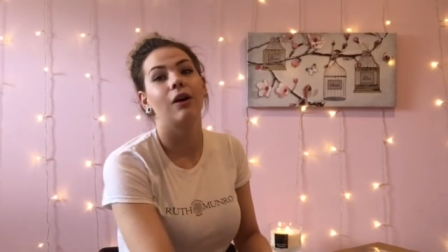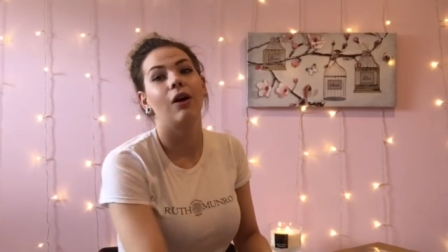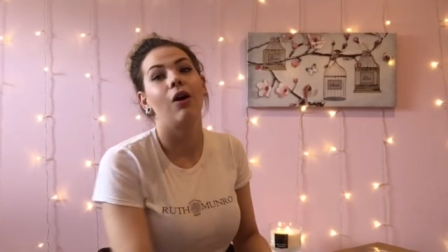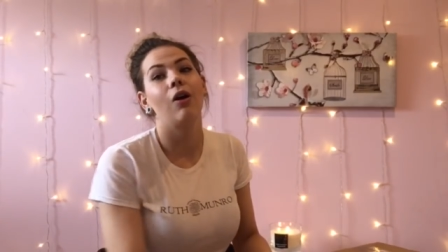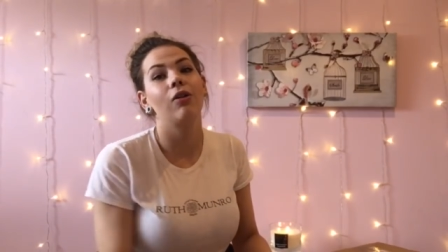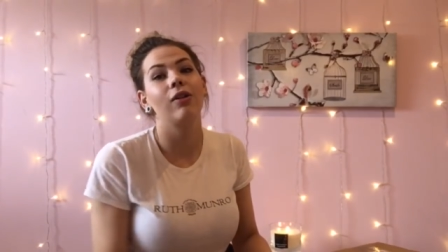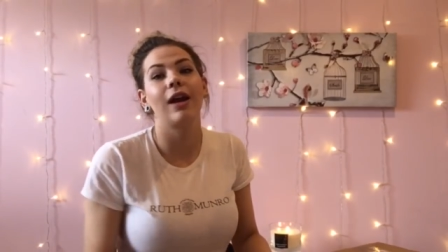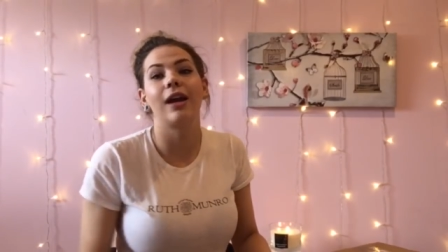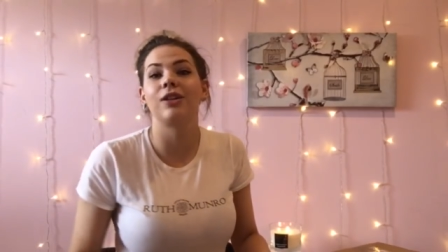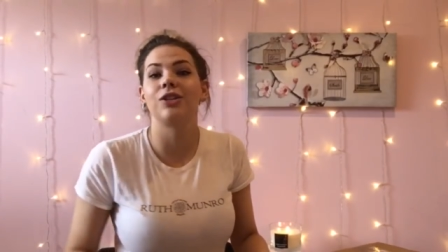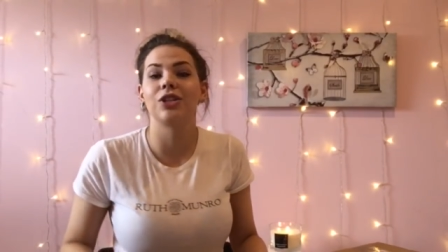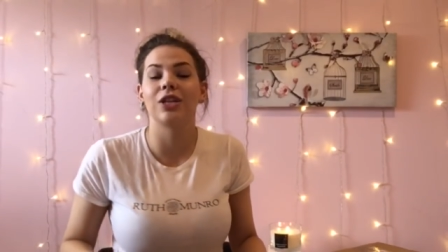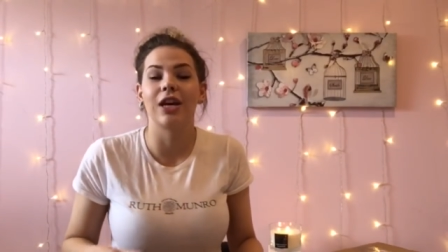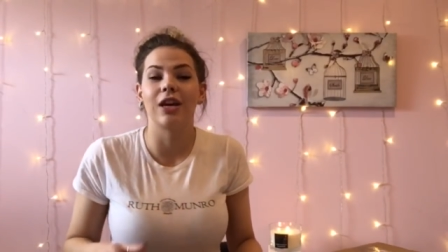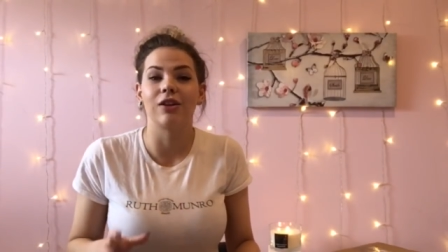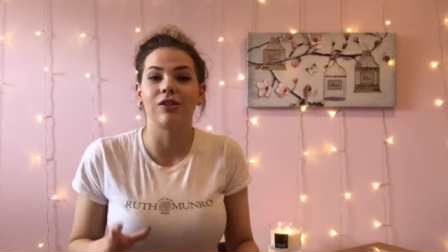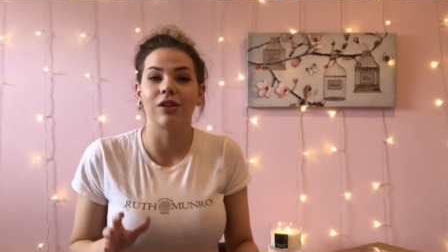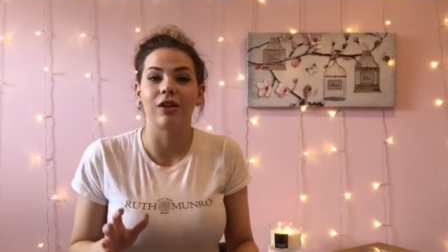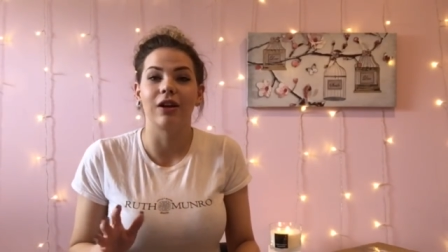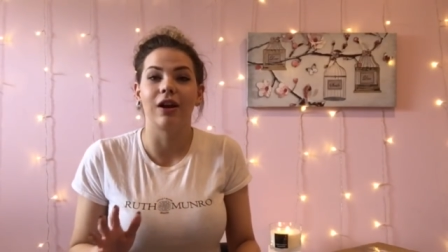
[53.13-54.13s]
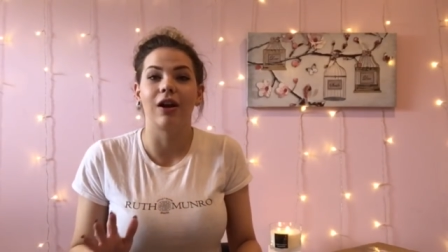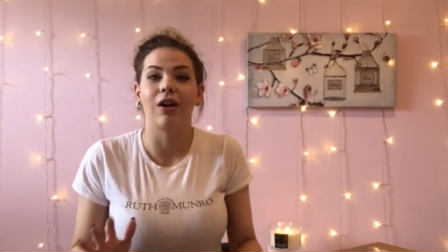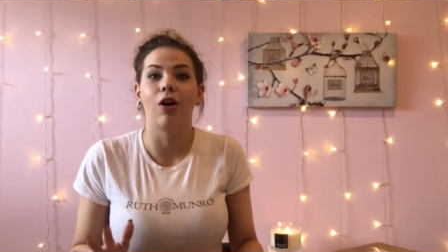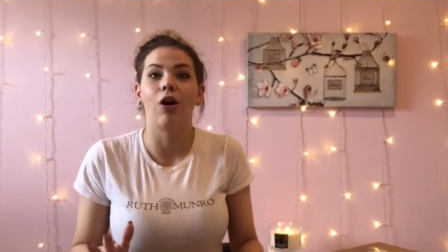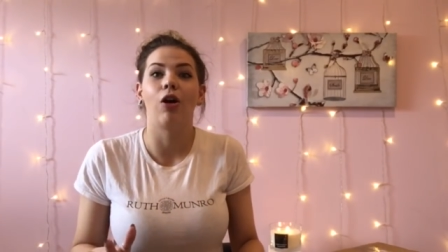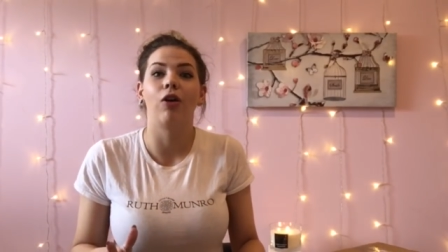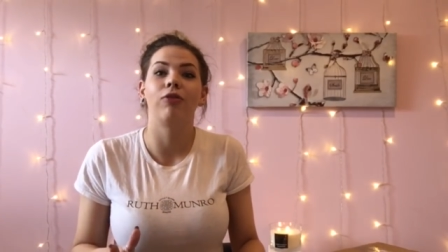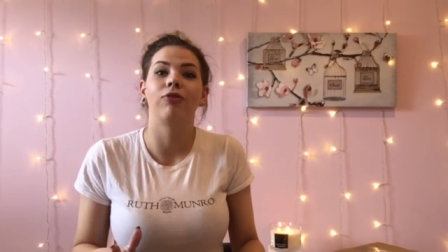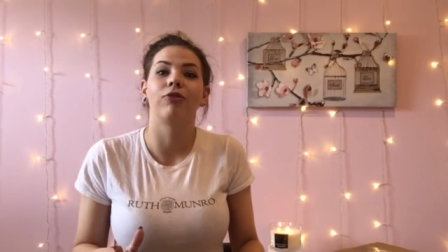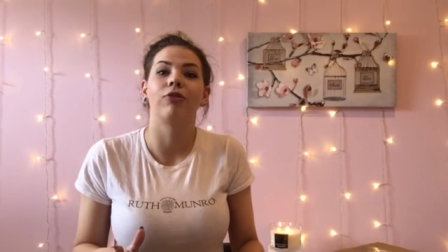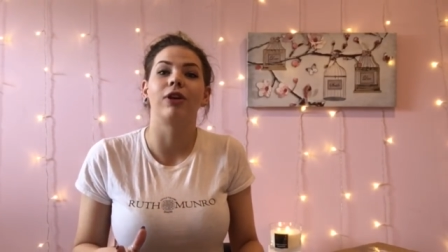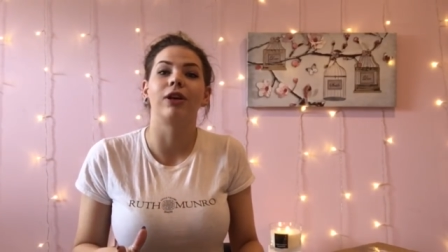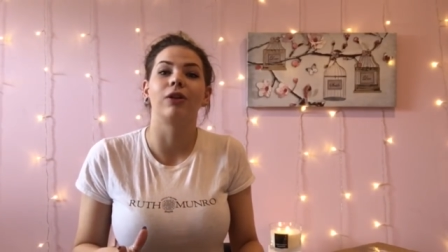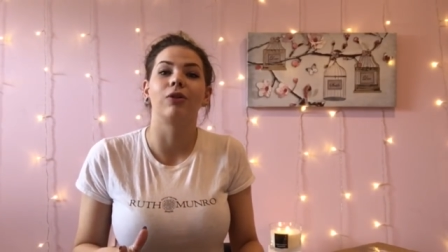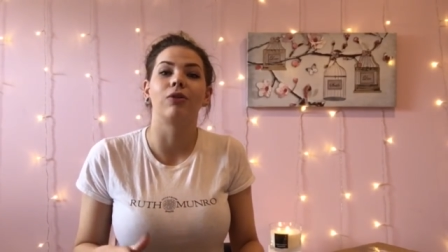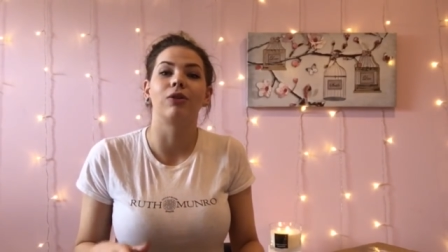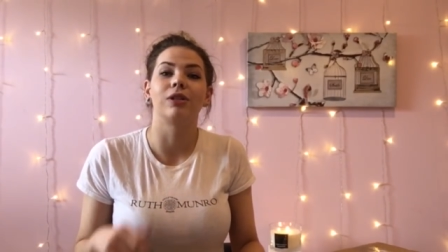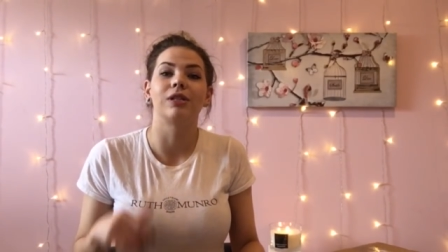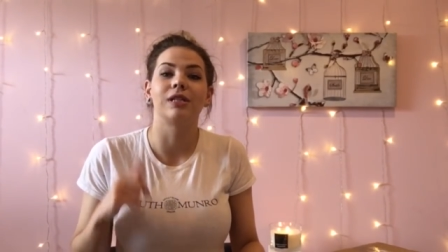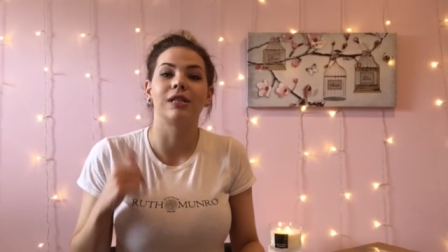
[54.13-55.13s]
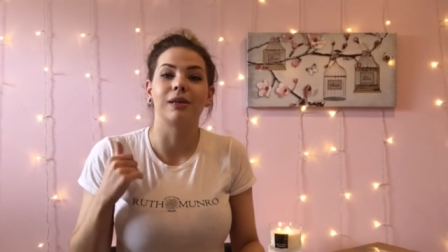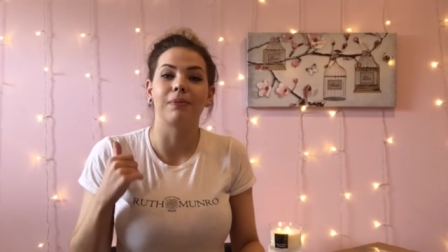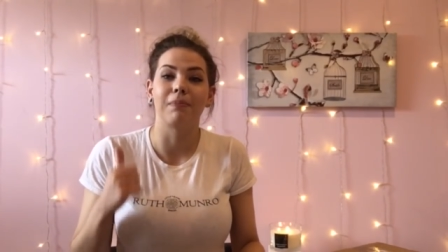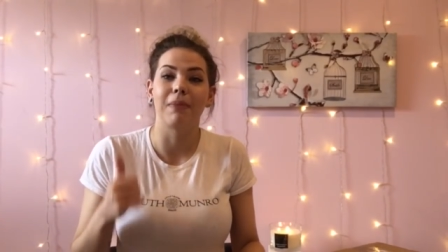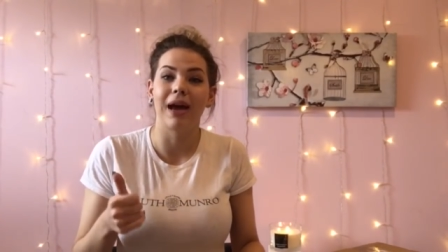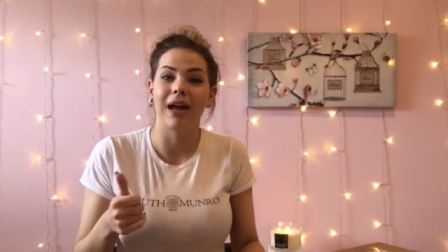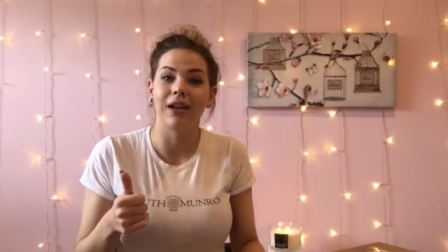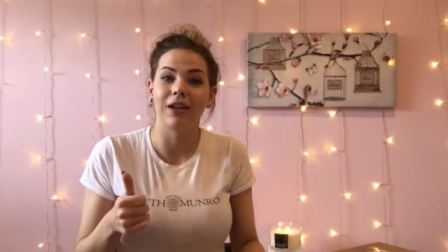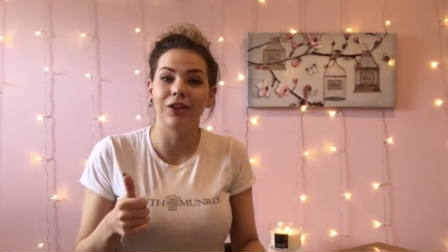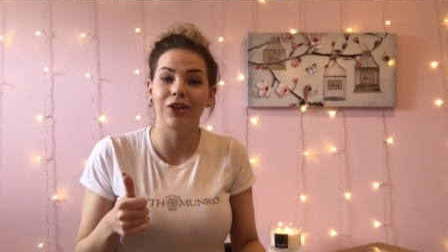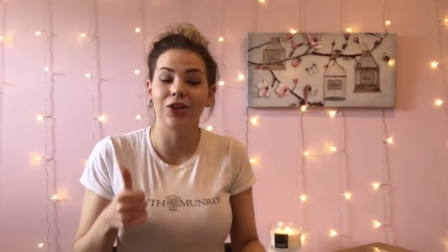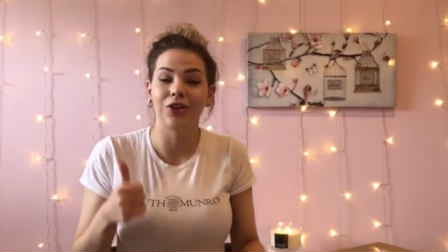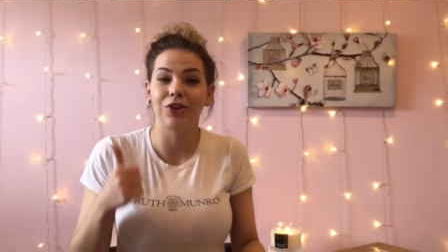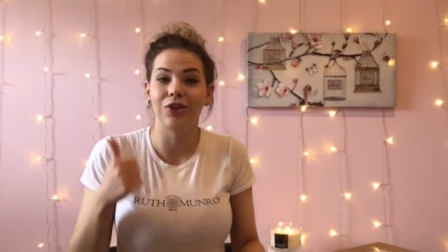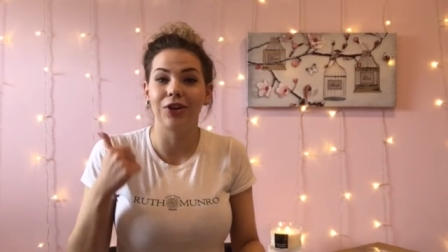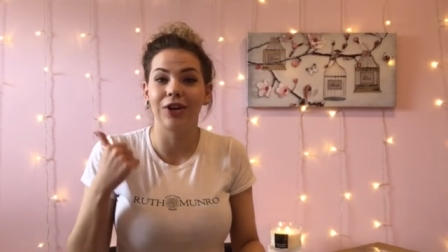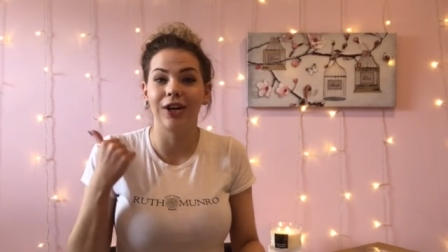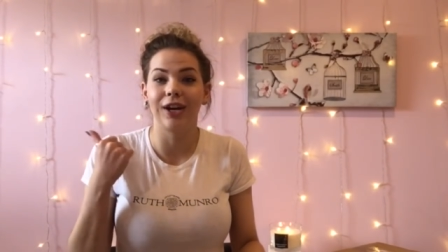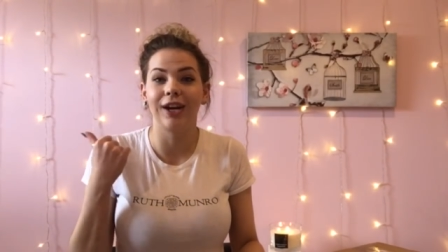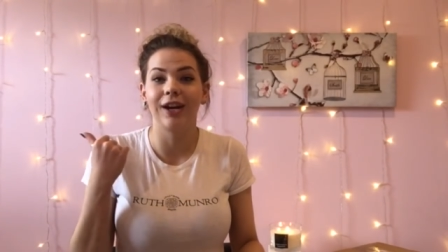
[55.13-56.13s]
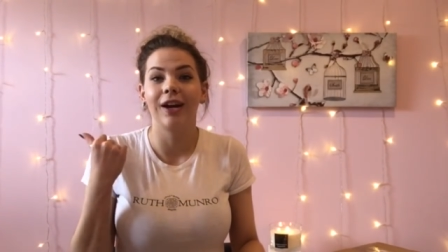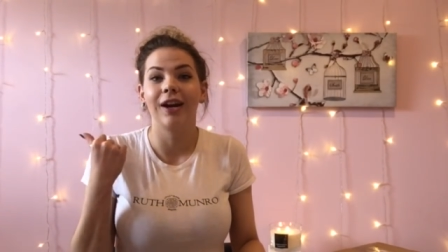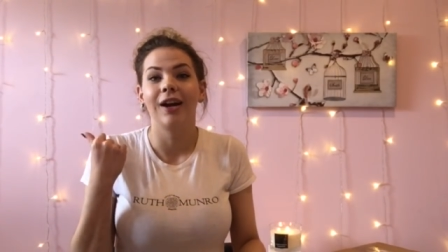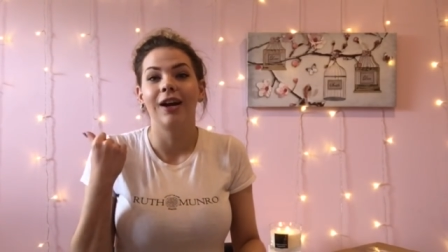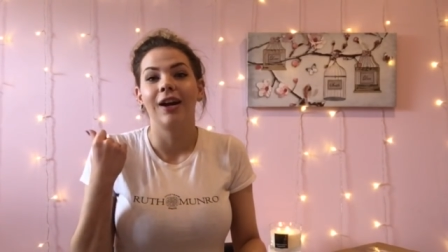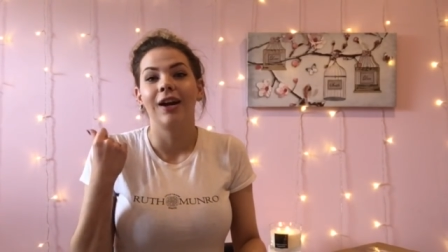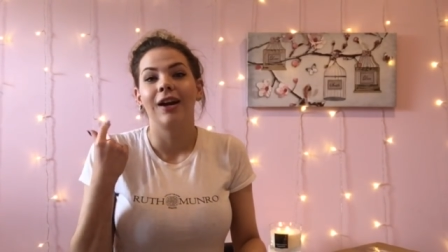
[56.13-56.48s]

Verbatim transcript: all the educators are now offering courses in manicure,